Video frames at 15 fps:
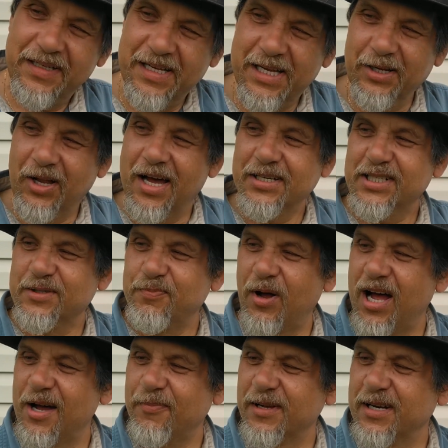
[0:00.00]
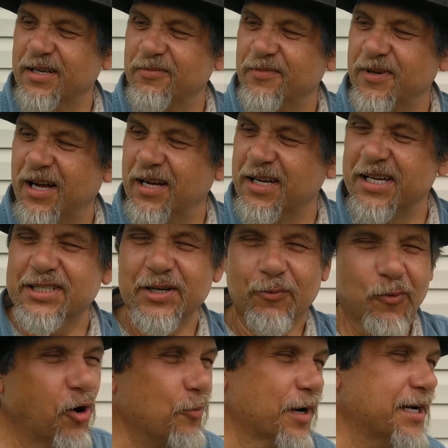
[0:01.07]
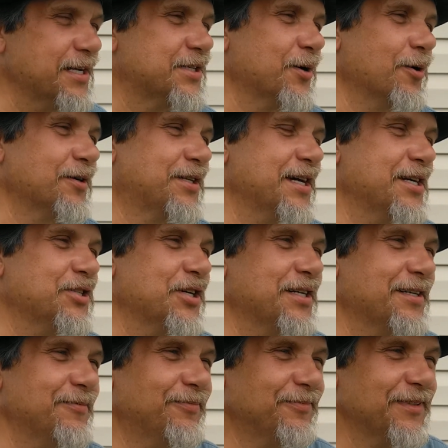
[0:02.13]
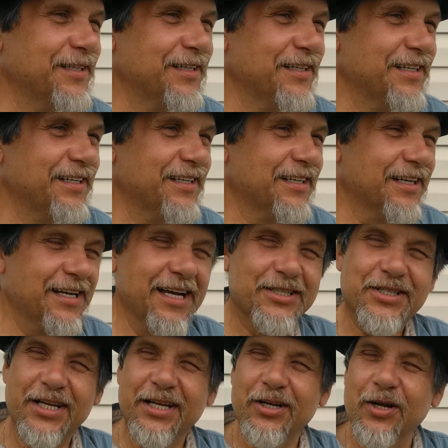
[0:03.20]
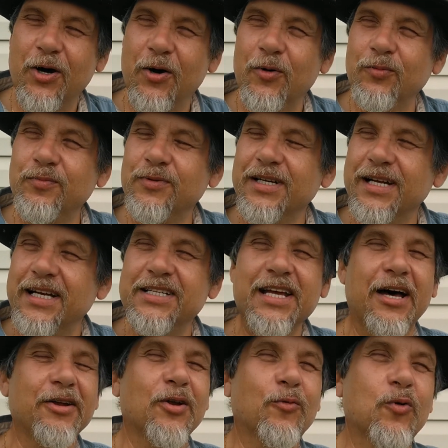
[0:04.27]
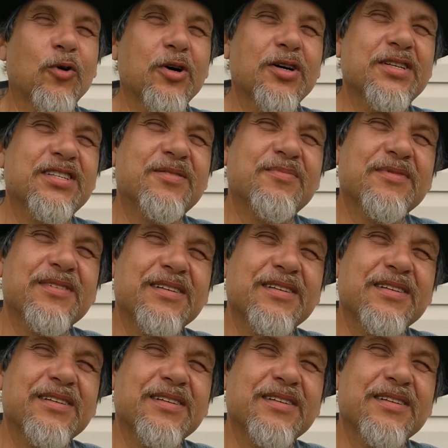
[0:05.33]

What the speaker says: He lights his pipe, and then I guess the aroma gets her attention. The next thing you know, he's out in the woods,